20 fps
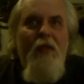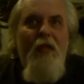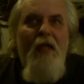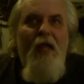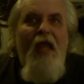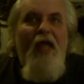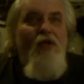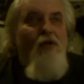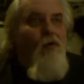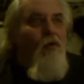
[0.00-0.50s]

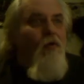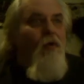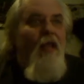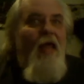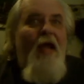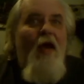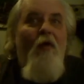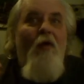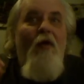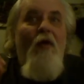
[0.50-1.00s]
and you
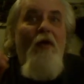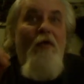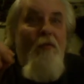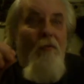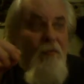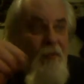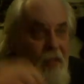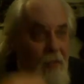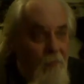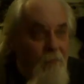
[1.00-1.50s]
allow
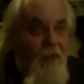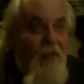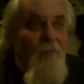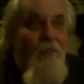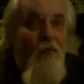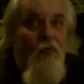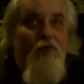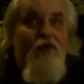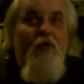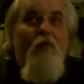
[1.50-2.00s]
them
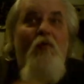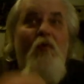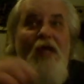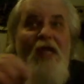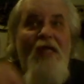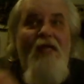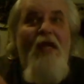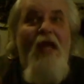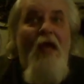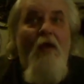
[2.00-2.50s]
people to
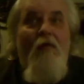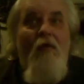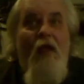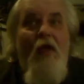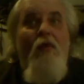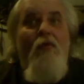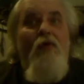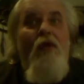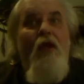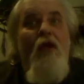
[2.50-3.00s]

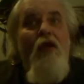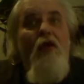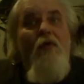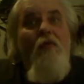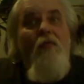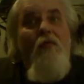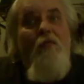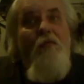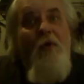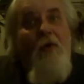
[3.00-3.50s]
re-download
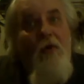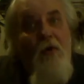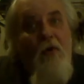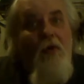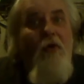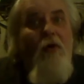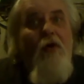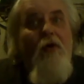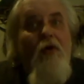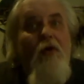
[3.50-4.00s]

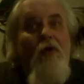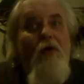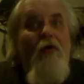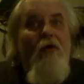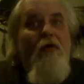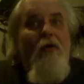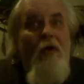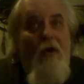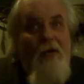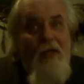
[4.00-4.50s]
their,
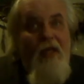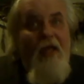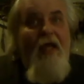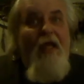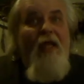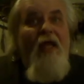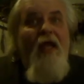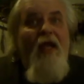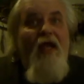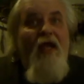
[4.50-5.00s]

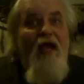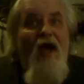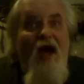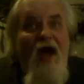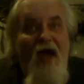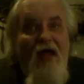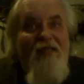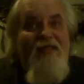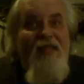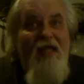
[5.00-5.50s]
okay,
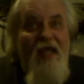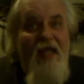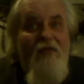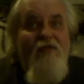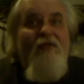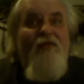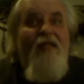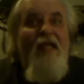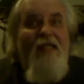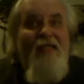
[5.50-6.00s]
content
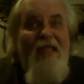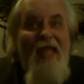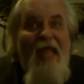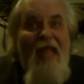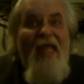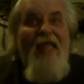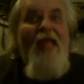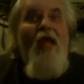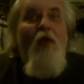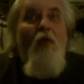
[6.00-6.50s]
that
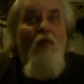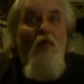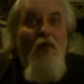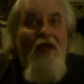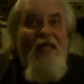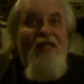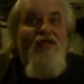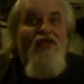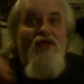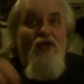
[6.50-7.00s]
they
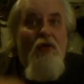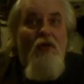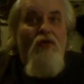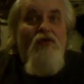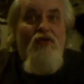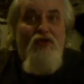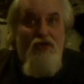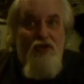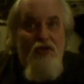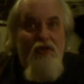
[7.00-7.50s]

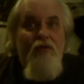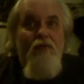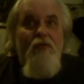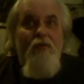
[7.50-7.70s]
researched,